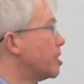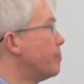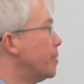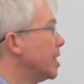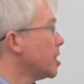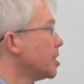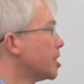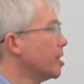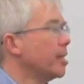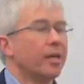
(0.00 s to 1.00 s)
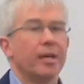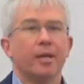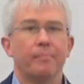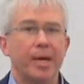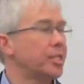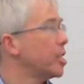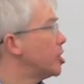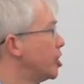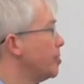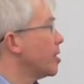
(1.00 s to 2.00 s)
to build
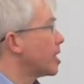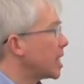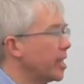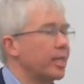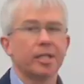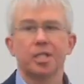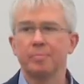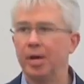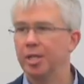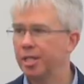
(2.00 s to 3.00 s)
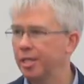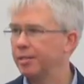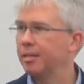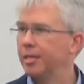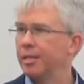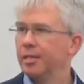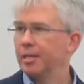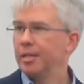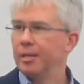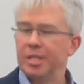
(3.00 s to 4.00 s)
better, cheaper, cleaner, smarter
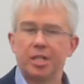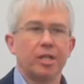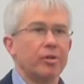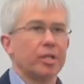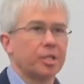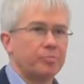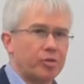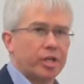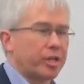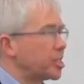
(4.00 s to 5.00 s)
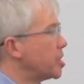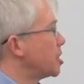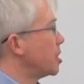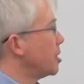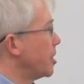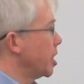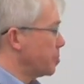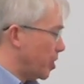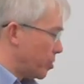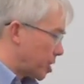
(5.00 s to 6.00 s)
materials, products,
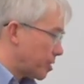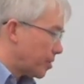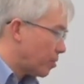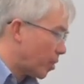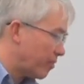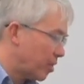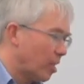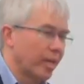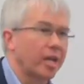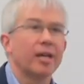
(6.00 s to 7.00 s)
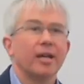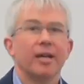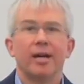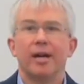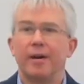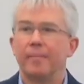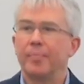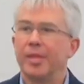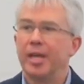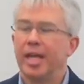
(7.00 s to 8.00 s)
gizmos, whatever you like,
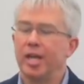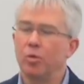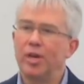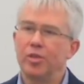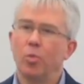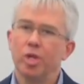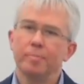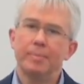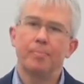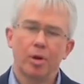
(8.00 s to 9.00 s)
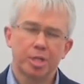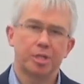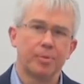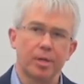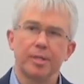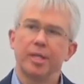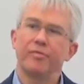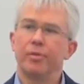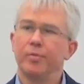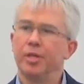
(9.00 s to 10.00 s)
in a way that wouldn't be possible
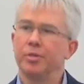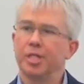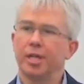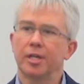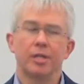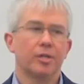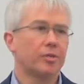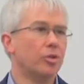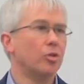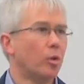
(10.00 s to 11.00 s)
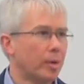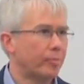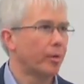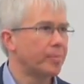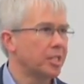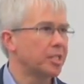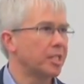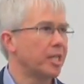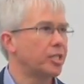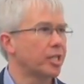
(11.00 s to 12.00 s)
if we were using the normal properties
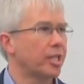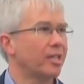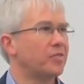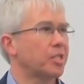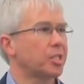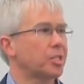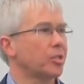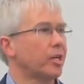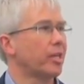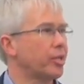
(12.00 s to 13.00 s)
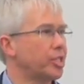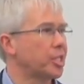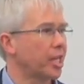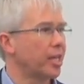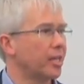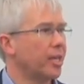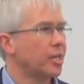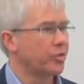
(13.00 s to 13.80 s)
that nature gives us on a larger scale. So